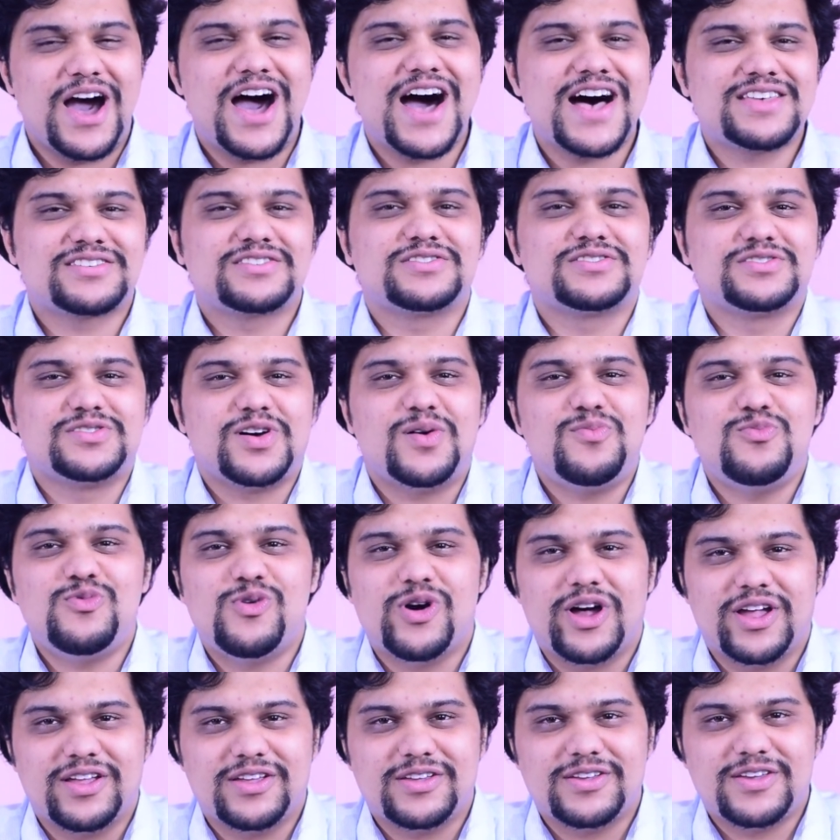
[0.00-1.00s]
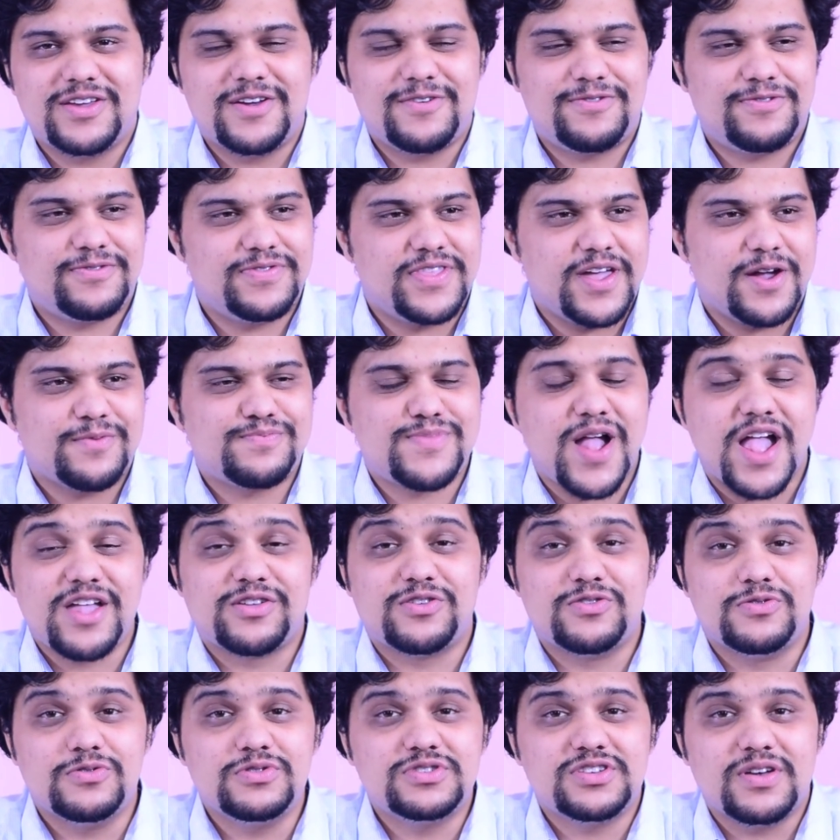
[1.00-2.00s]
ask someone if they're
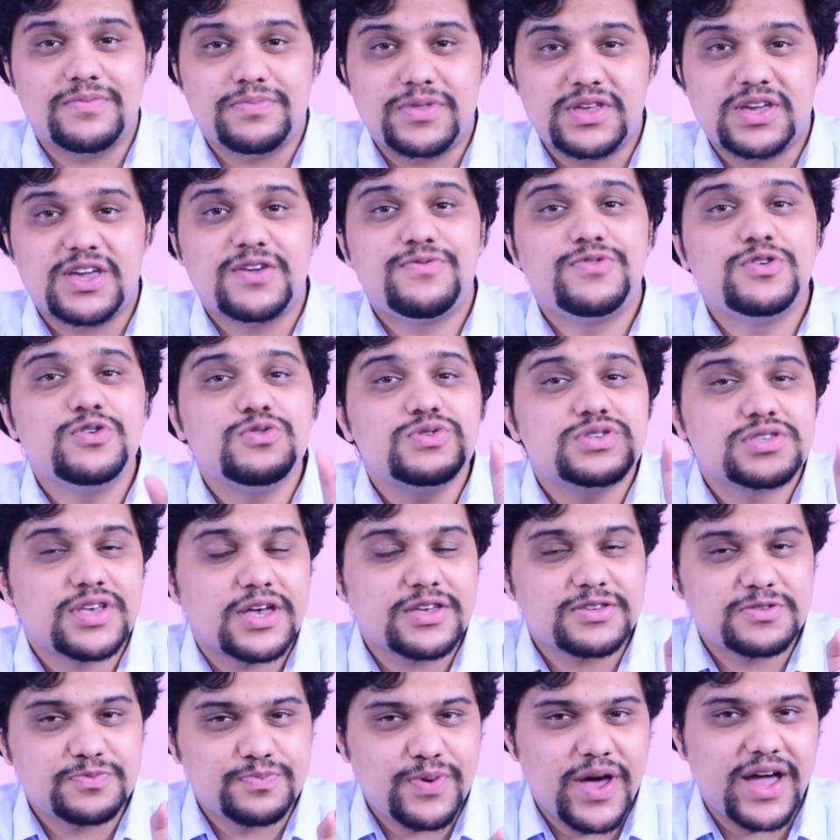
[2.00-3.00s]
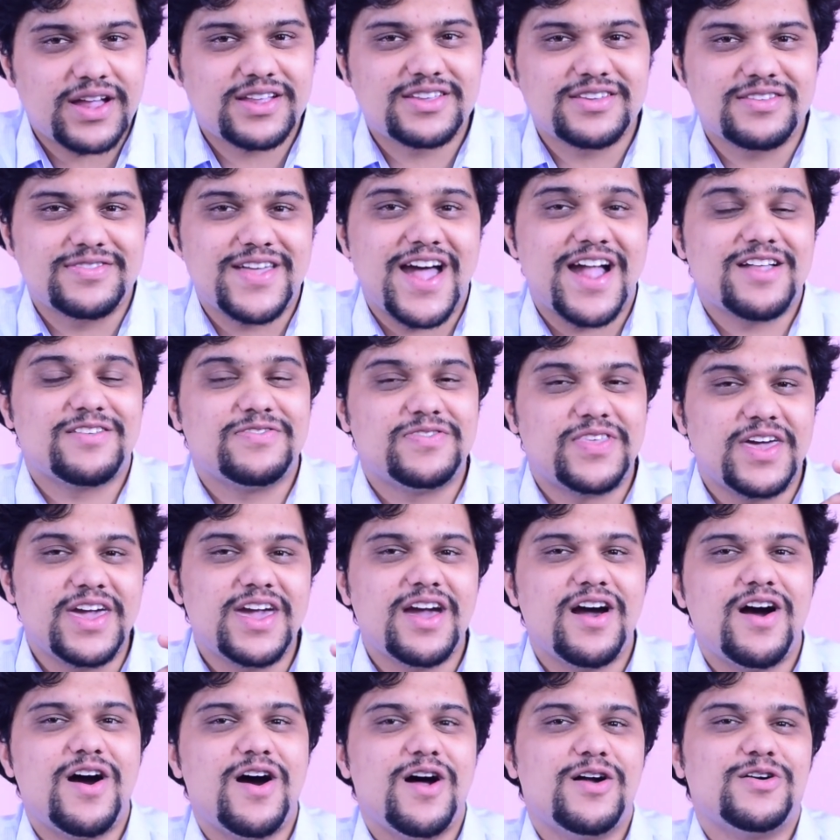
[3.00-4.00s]
planning to do something if you suspect that
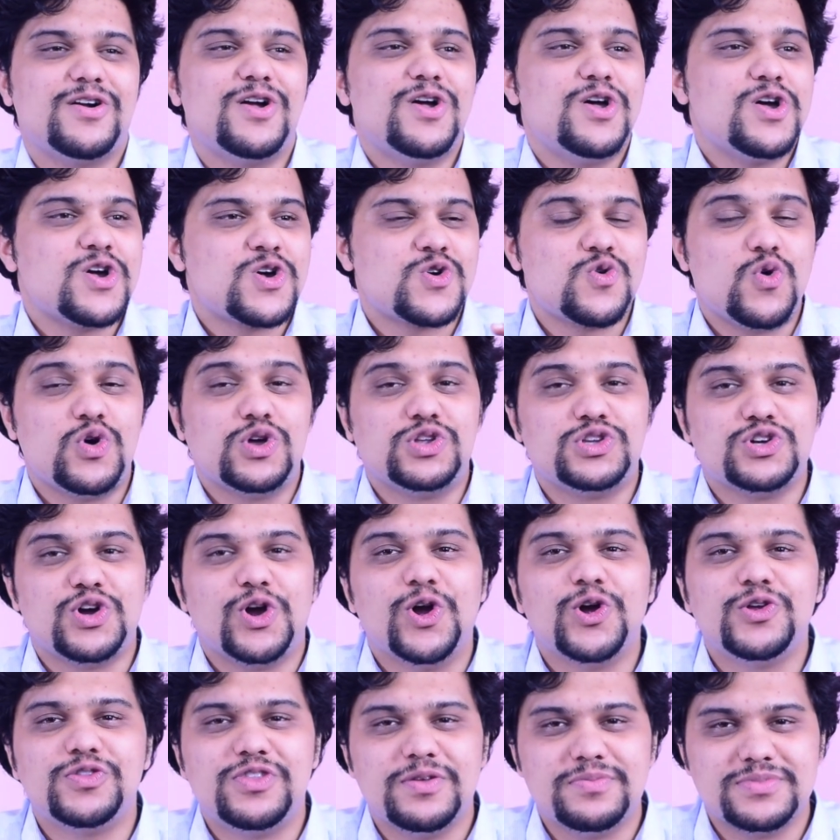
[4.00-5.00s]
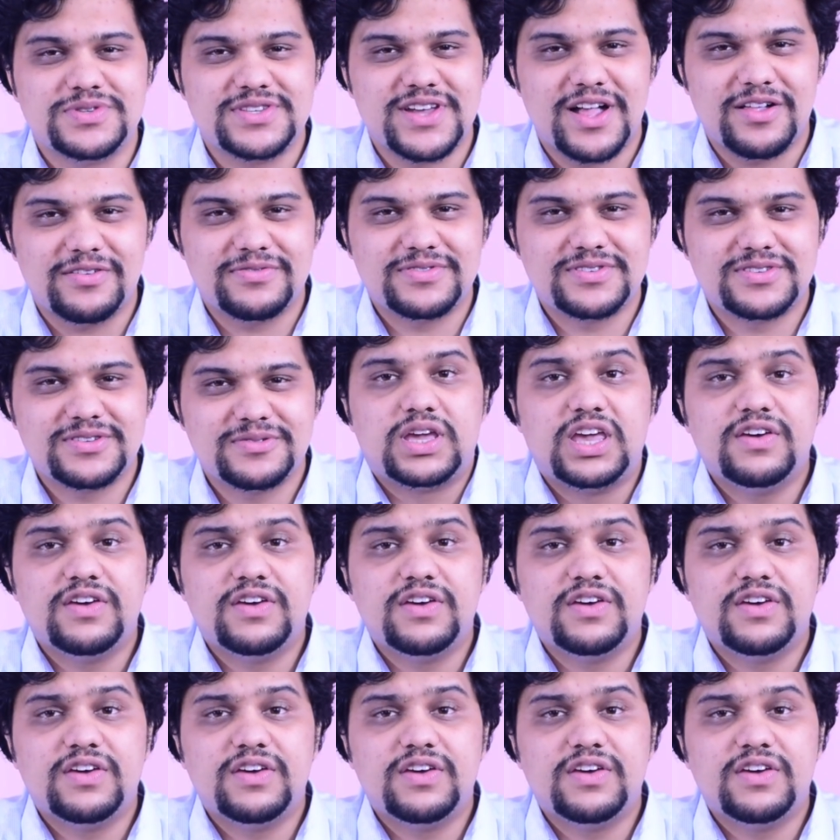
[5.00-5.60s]
they are going to hurt themselves.